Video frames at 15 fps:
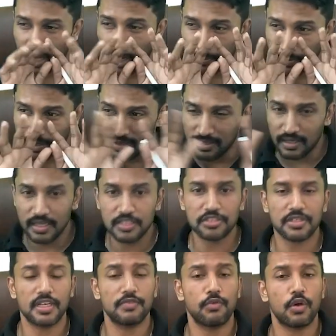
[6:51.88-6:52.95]
apparently
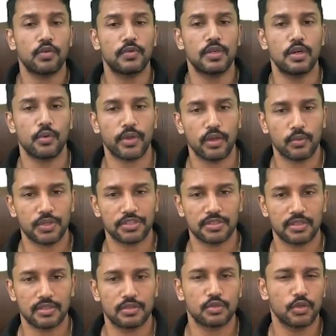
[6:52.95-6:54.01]
straightforward looking
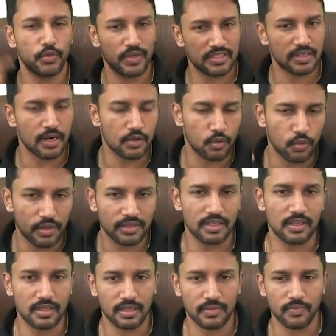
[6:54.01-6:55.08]
question. So you will start
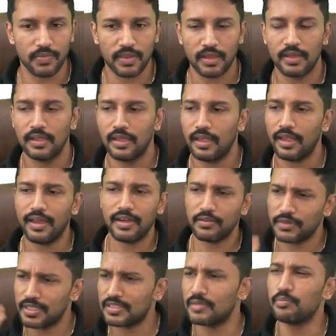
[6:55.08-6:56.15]
overthinking, and a
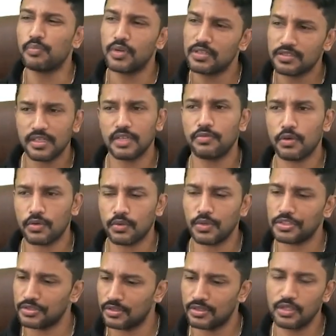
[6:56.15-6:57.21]
very simple straightforward
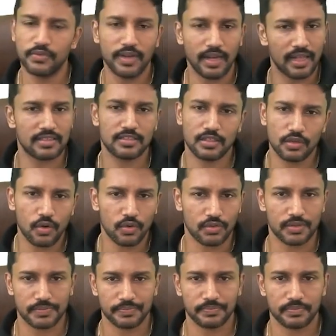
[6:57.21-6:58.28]
question you will answer
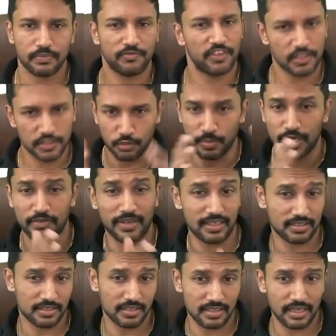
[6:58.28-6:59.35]
wrong. First you might have
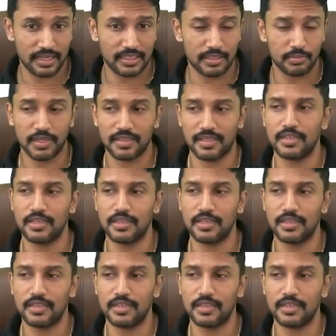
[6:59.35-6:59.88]
answered right, but